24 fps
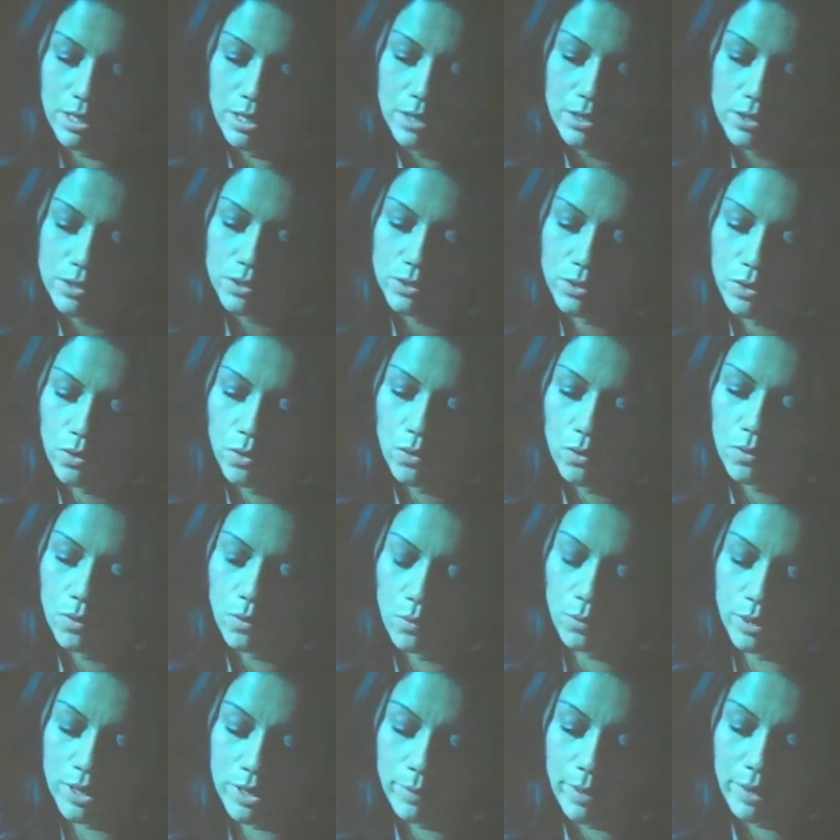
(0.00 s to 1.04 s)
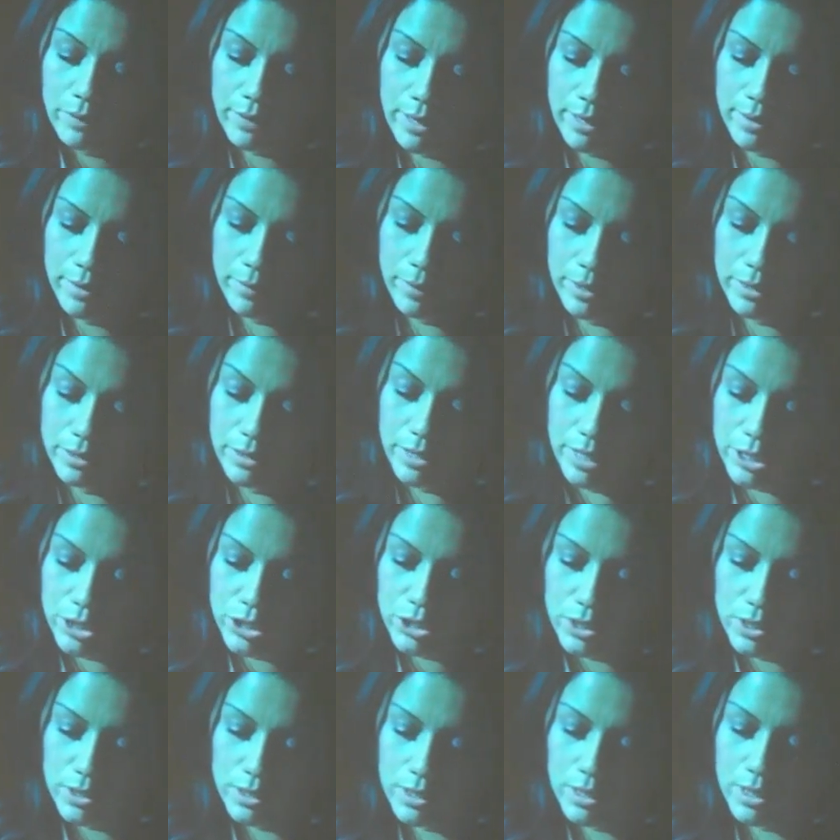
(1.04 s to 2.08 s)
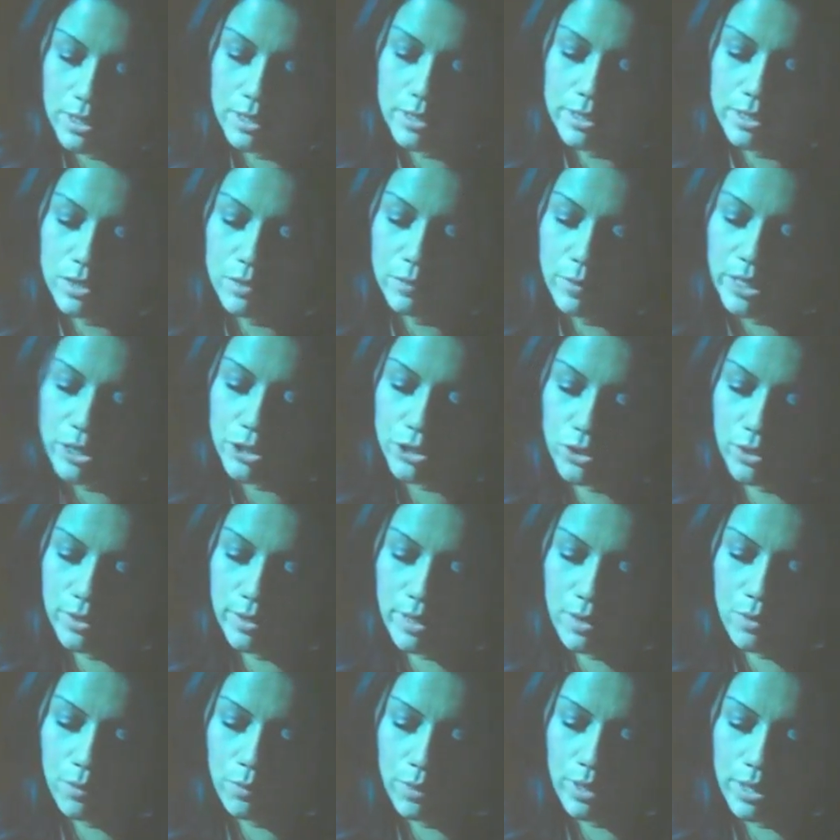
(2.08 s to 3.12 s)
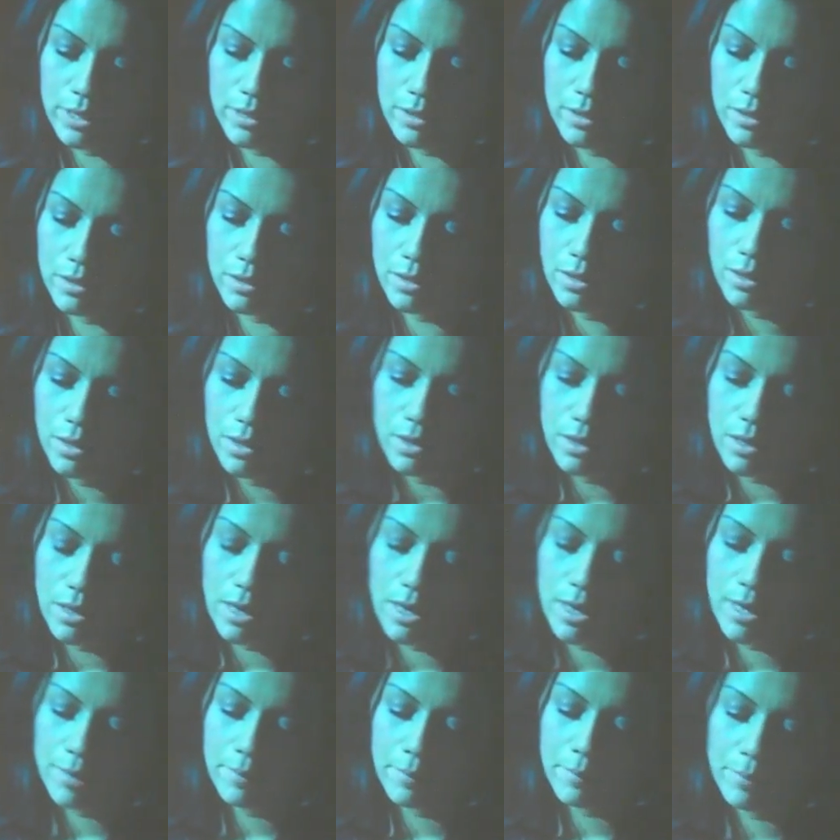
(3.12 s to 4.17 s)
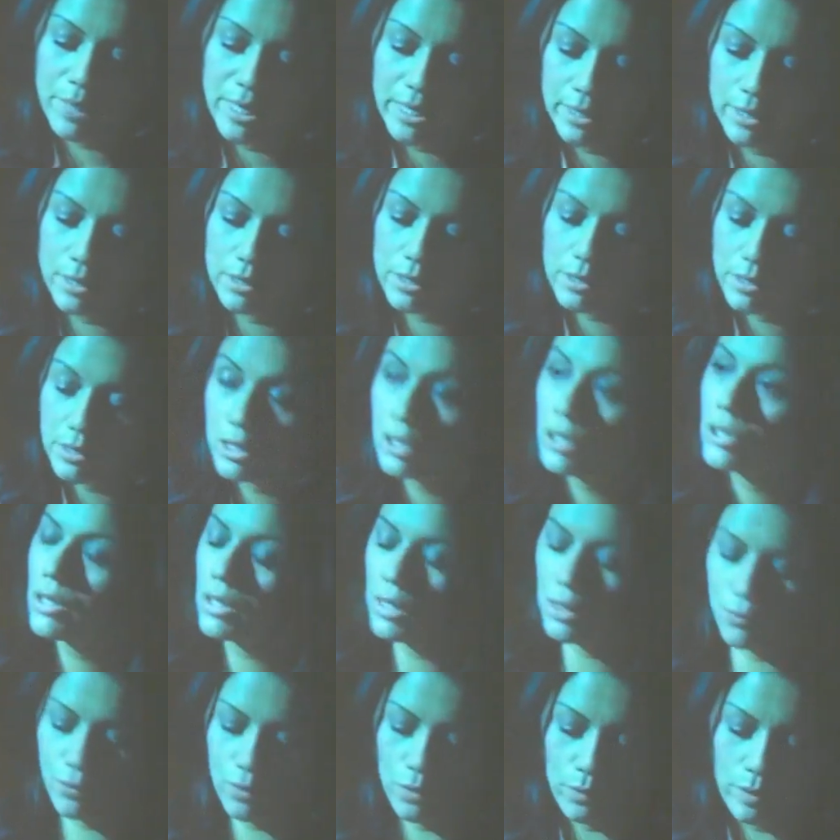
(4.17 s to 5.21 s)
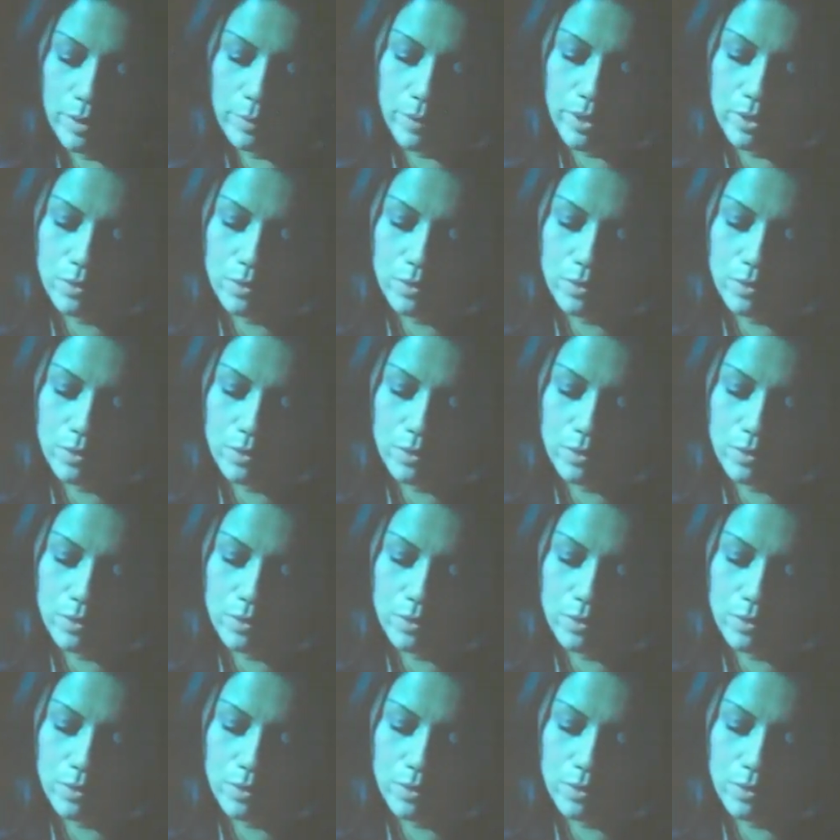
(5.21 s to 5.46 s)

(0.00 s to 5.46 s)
So one of my recommendations is to make sure that when making decisions for women,